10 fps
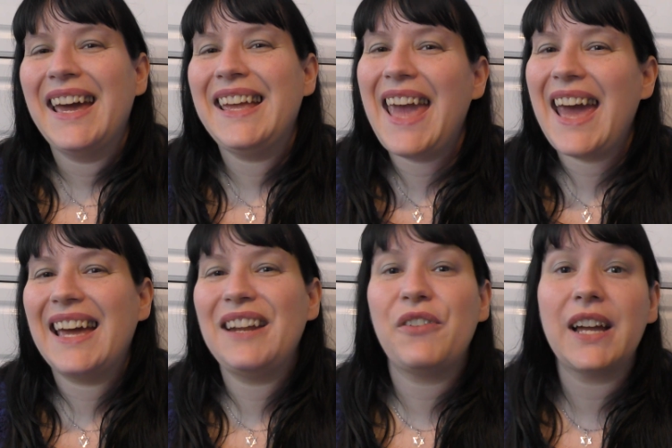yeah.
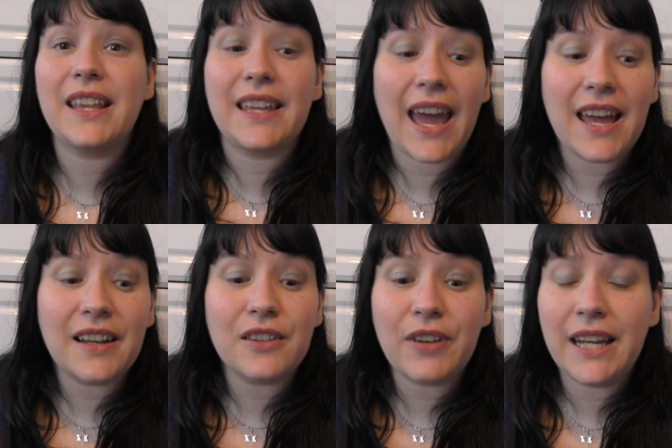And if I get
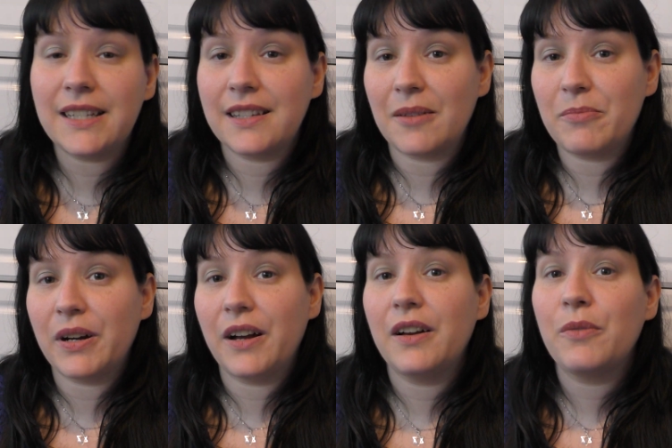another reading done by
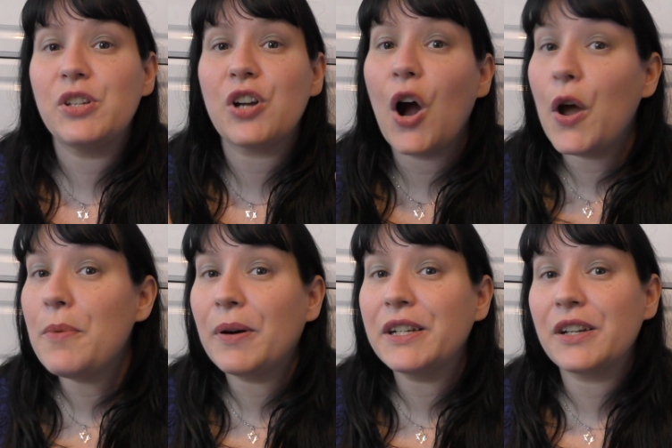her, which I
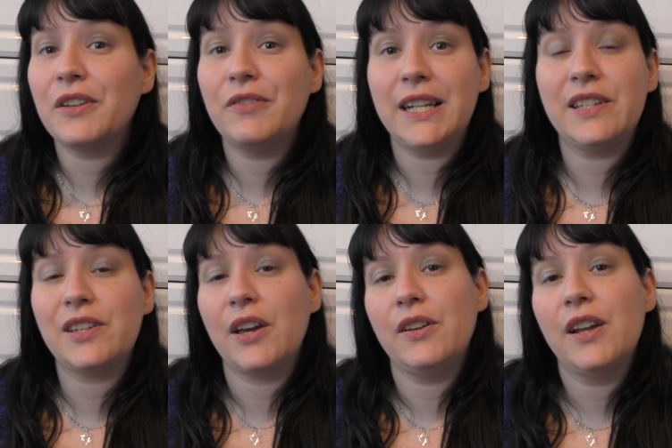hope I do really
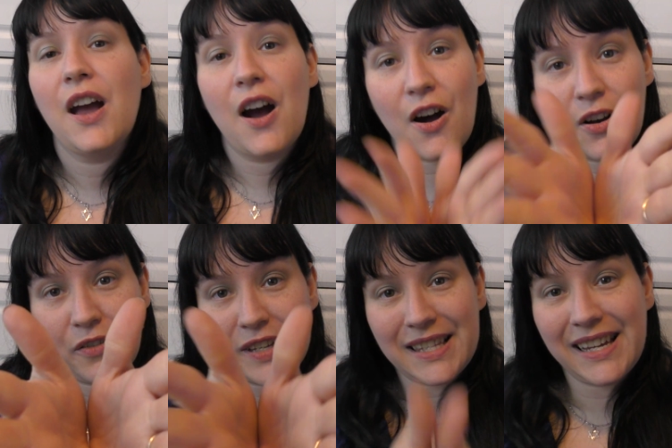soon, I'll
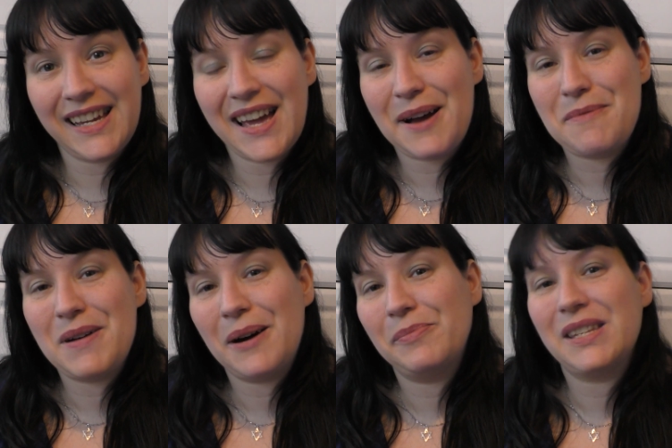obviously um,
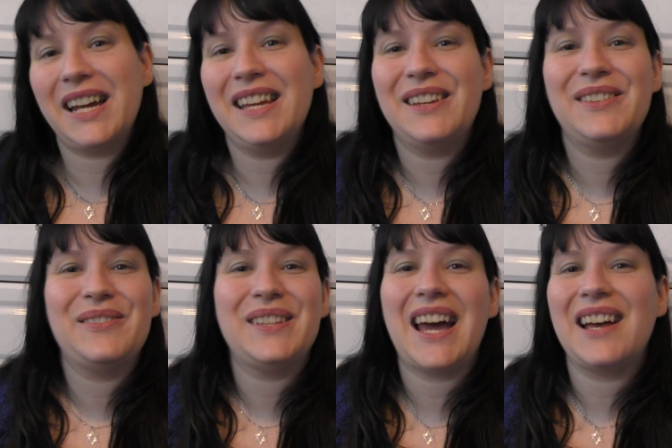update you
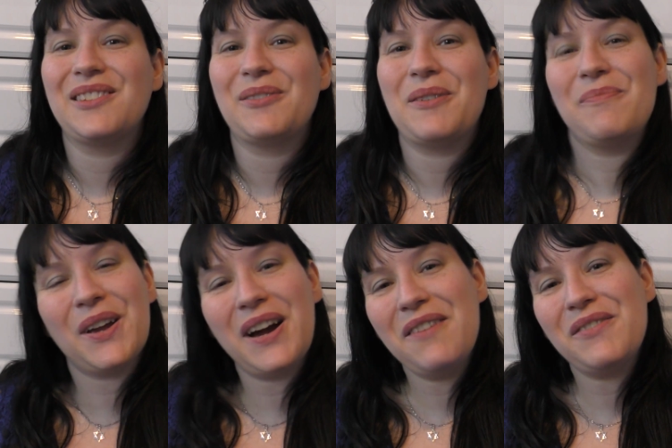with that as well.
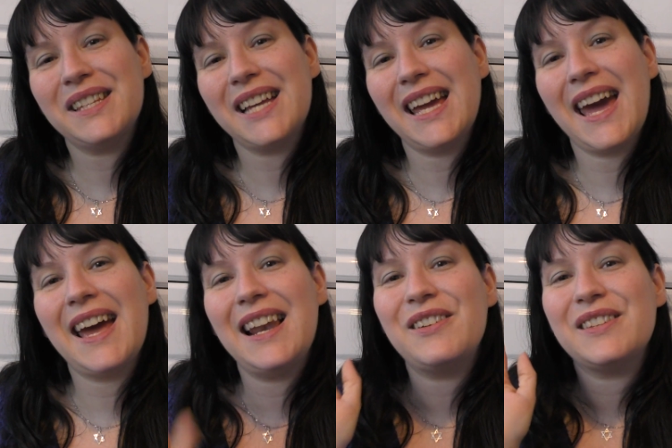All right, everyone, take
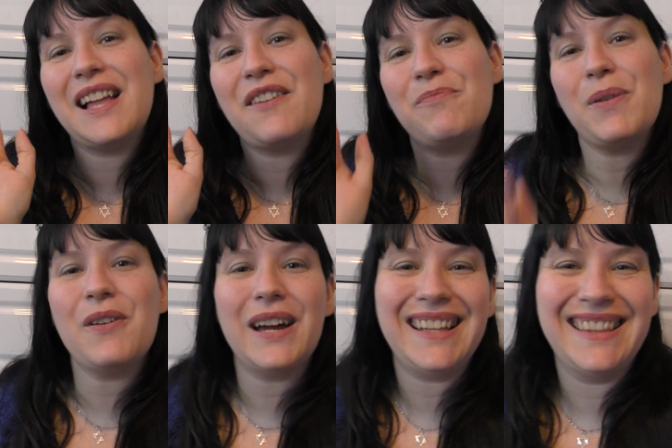care. Lots of love.
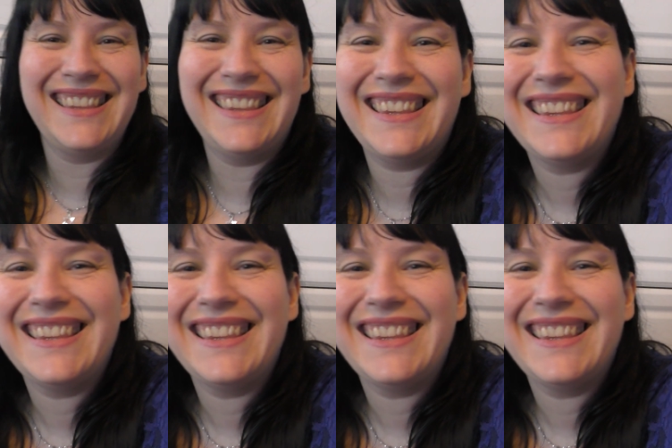Bye.